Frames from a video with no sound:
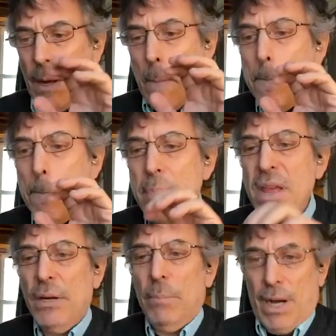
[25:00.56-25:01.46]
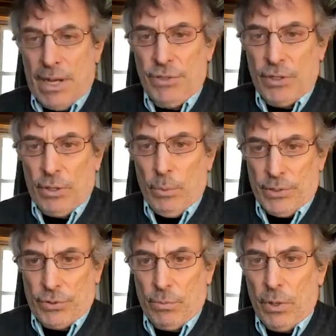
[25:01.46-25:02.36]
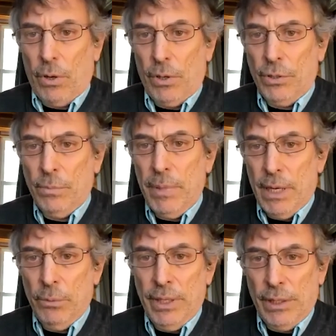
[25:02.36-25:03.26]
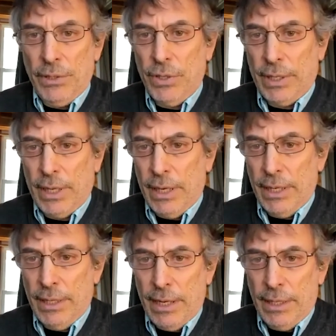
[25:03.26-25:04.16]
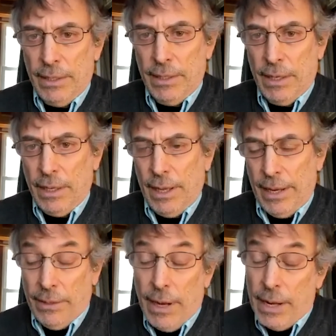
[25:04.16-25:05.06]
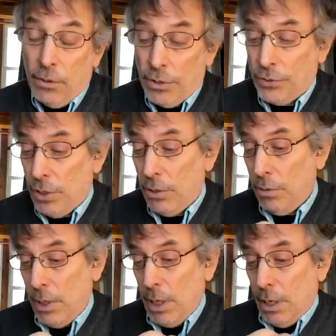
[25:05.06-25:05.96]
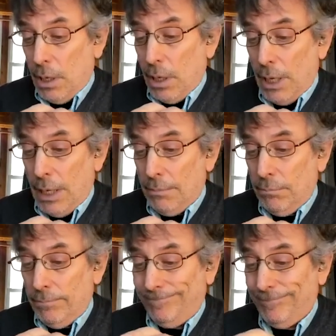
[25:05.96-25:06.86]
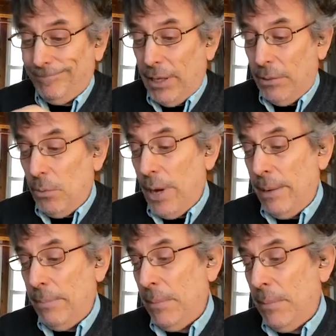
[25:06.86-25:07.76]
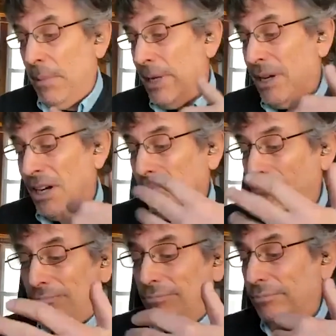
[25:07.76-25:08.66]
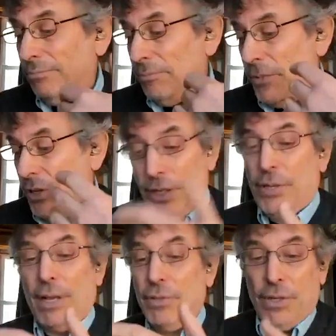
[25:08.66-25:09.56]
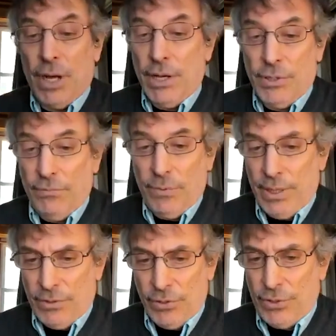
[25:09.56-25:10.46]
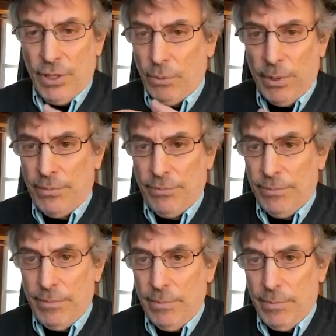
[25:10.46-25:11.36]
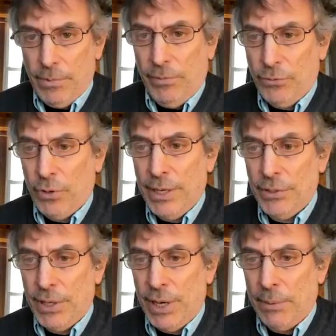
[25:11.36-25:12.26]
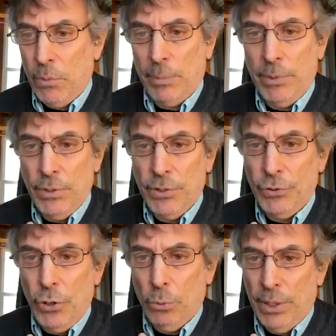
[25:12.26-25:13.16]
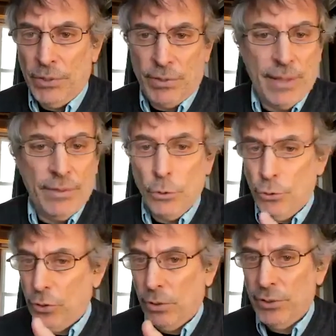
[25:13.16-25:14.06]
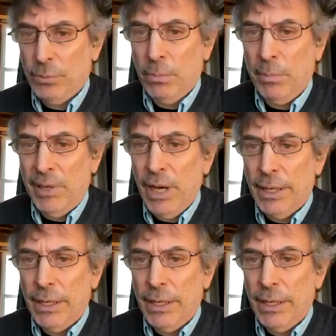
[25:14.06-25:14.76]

minimizing risk. We're going to be unrealistic and also, in a way, maybe become desensitized if we just deal with, if we try to say, what can we do that's no risk, then no journalism will be done.